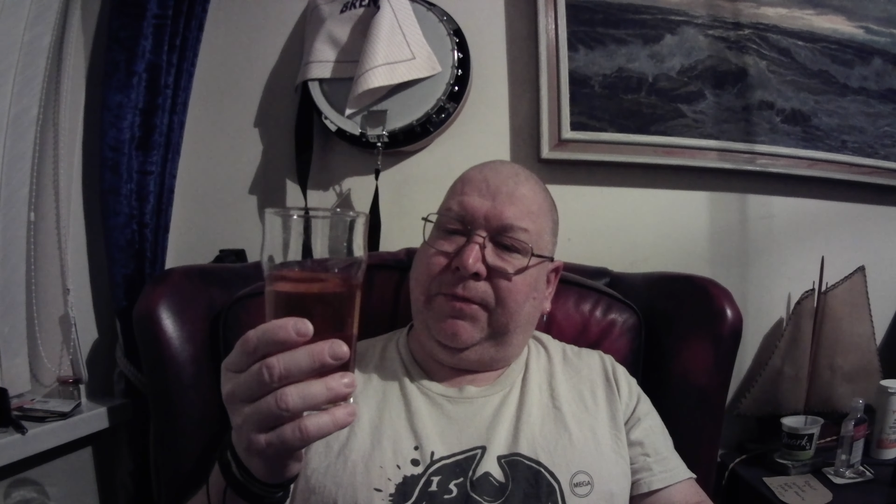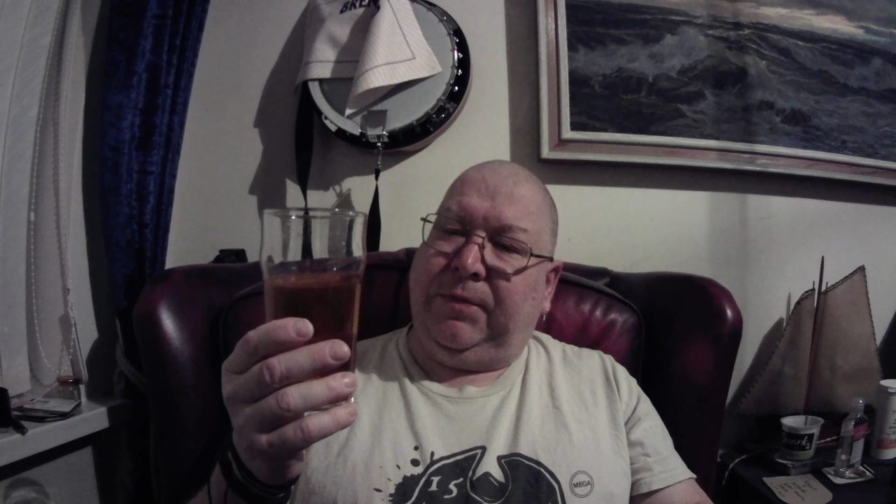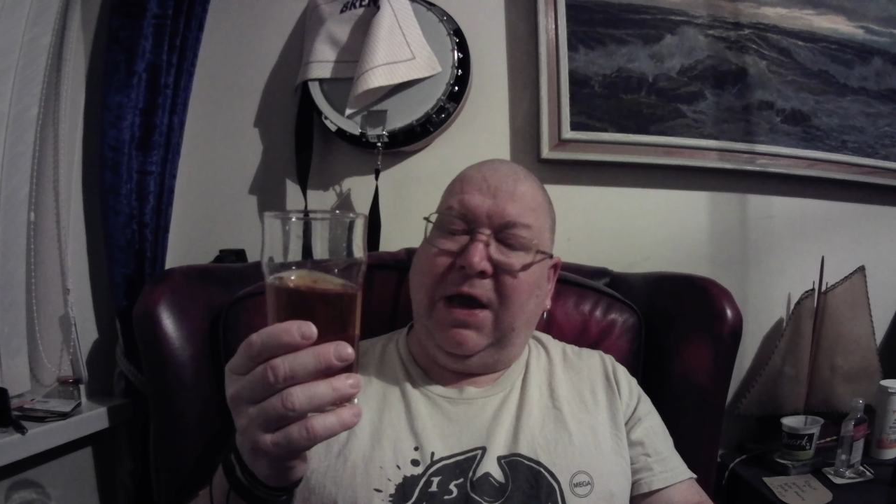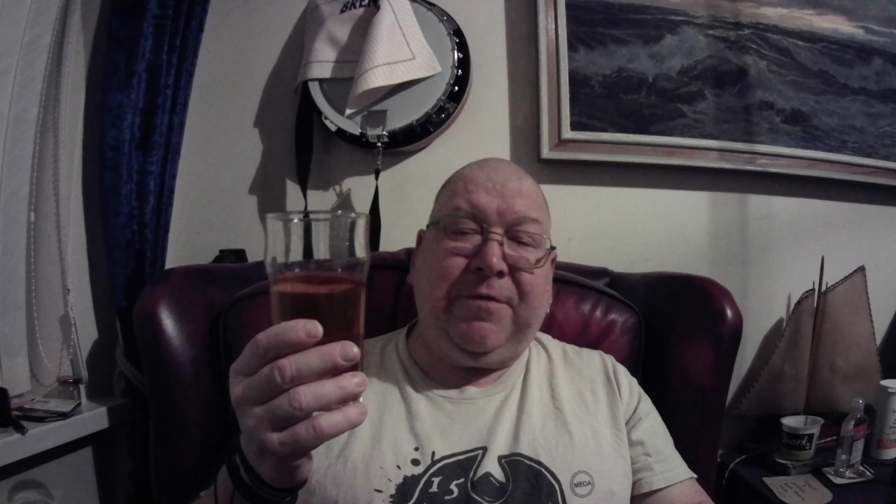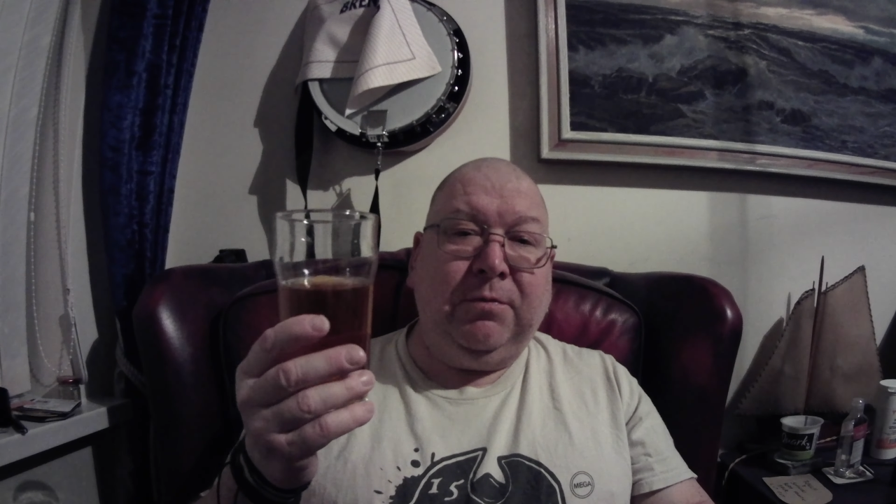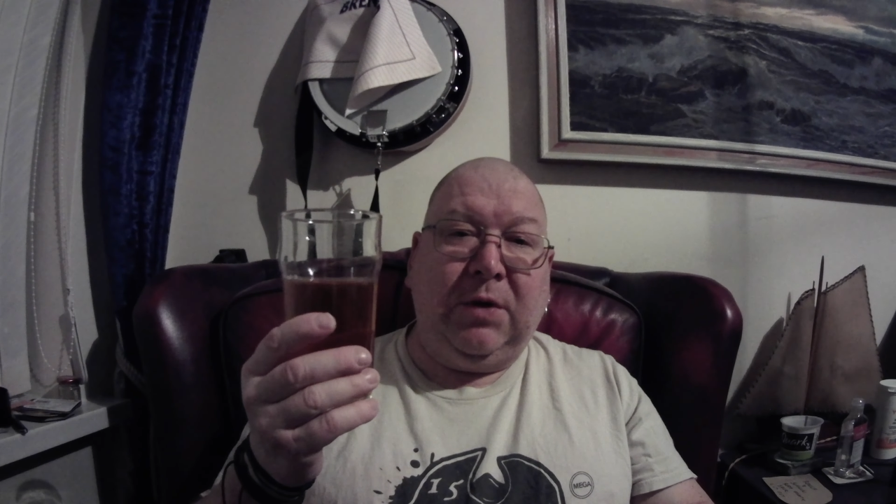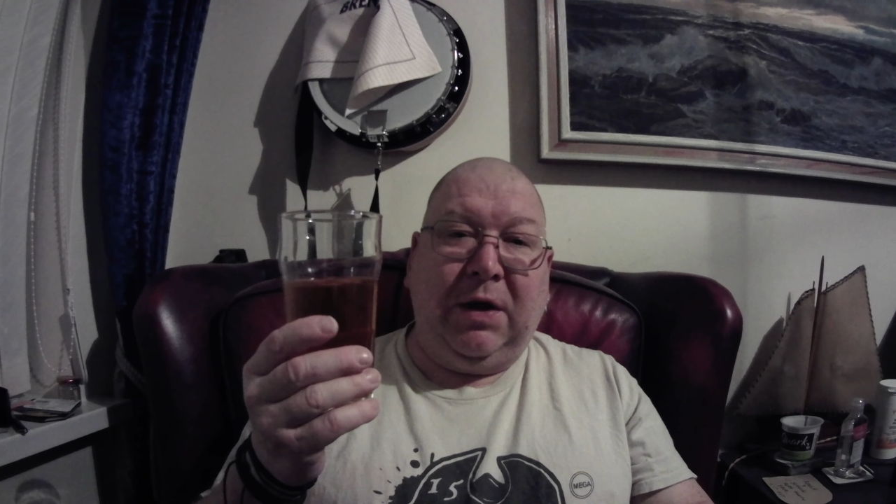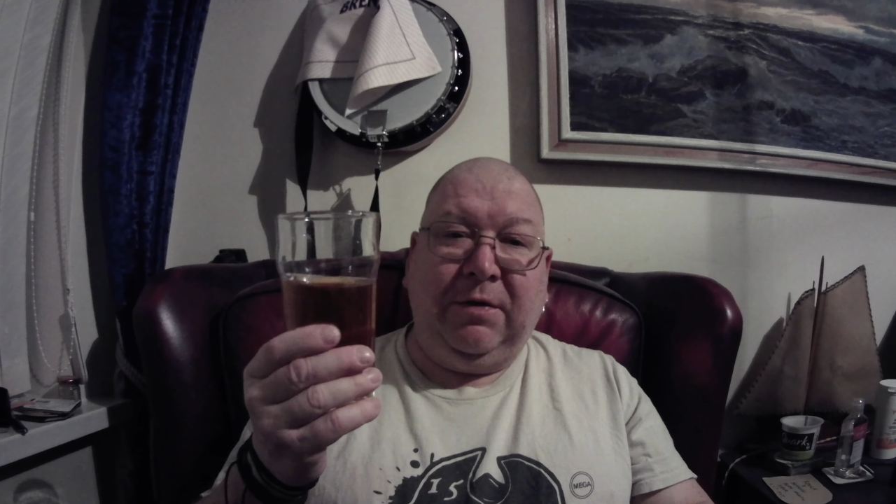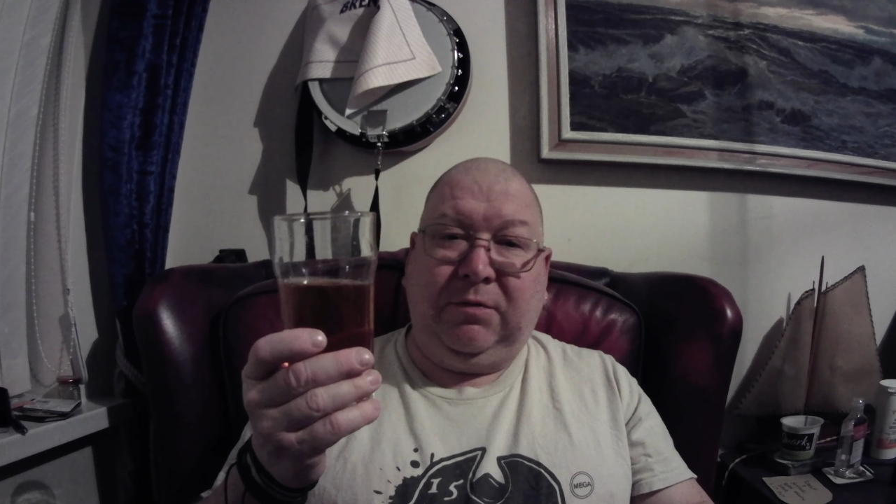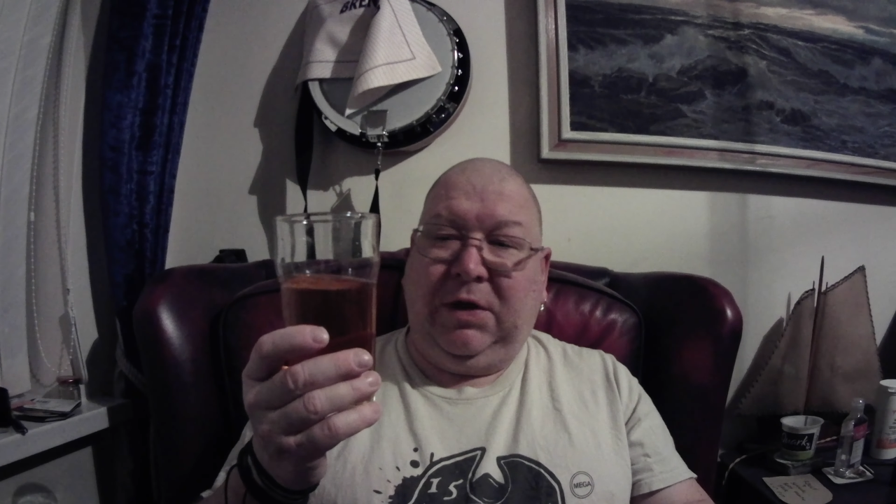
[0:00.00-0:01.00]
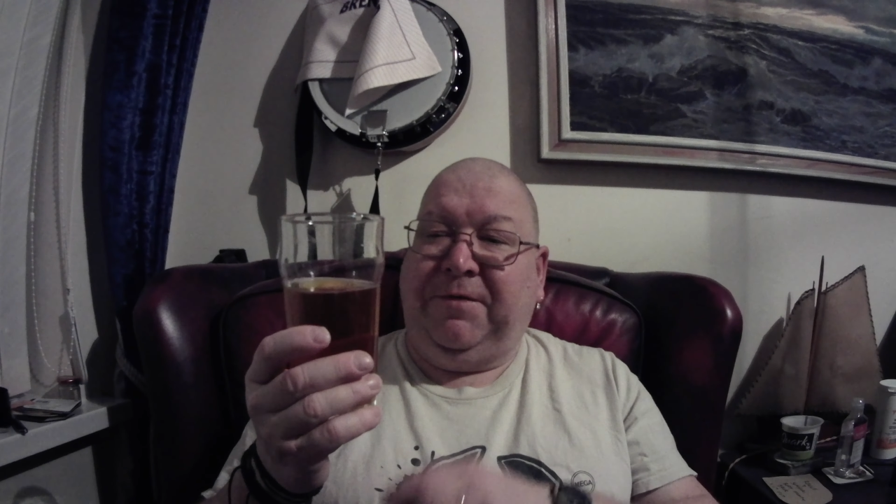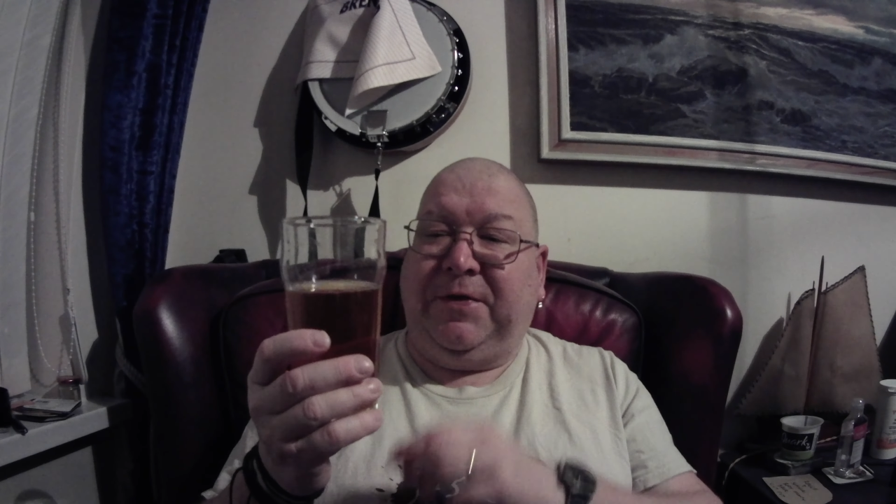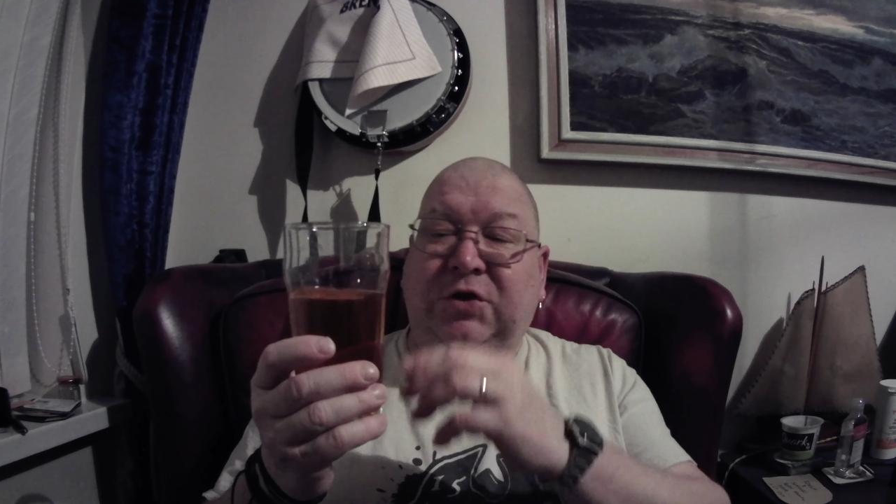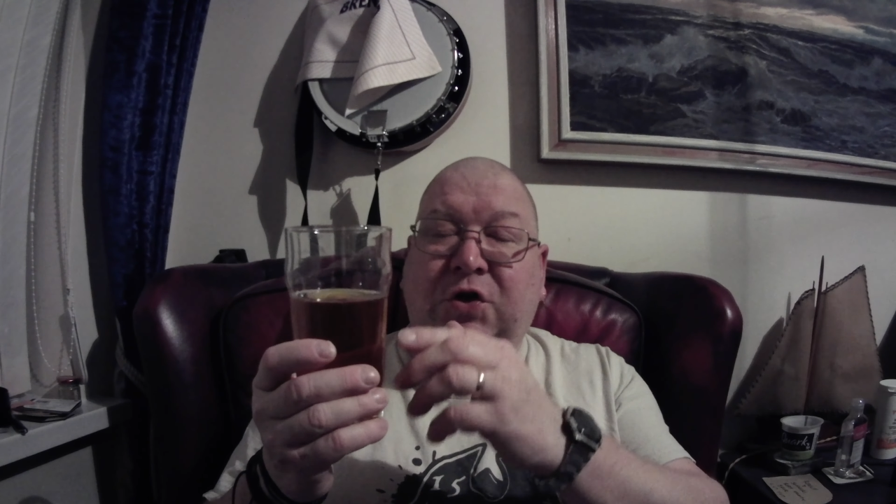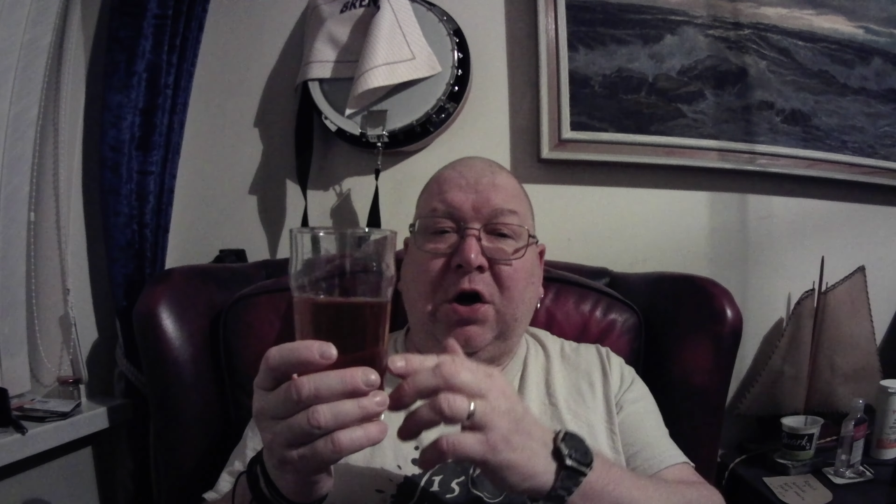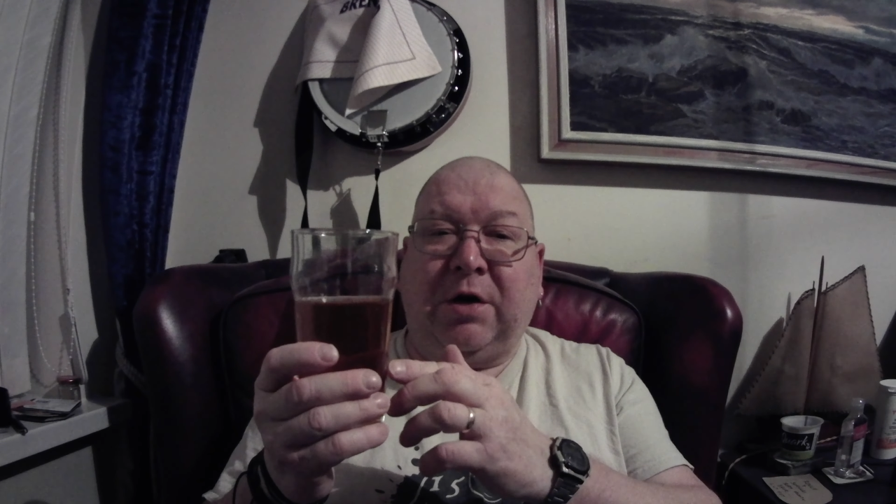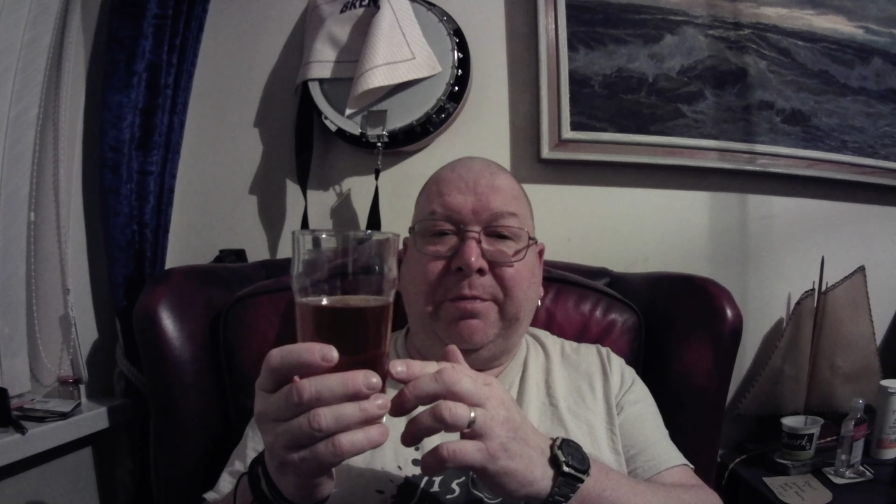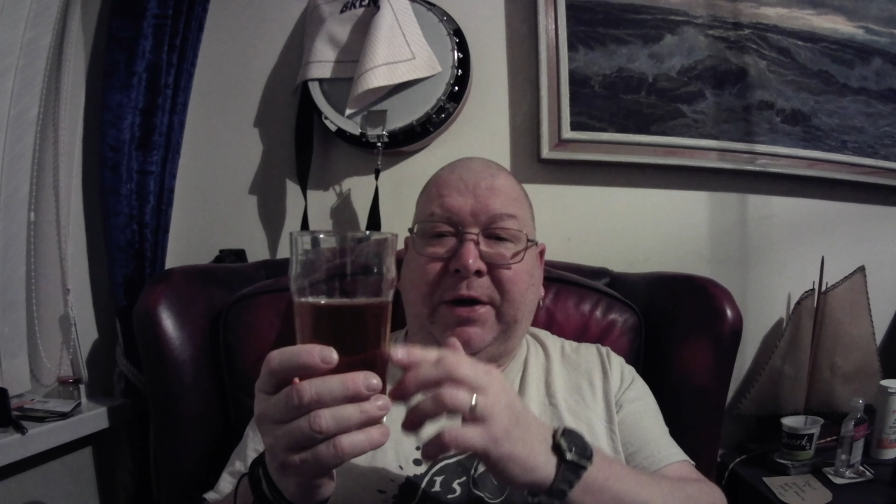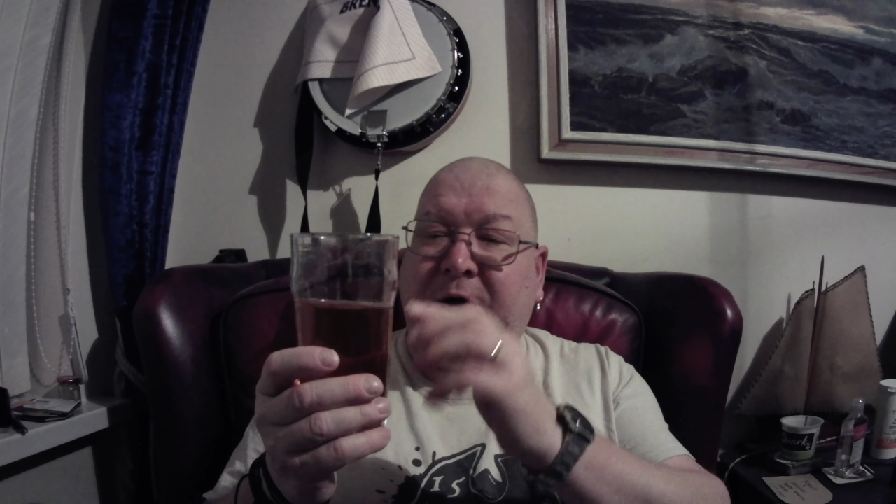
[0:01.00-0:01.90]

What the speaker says: if there's a darker beer,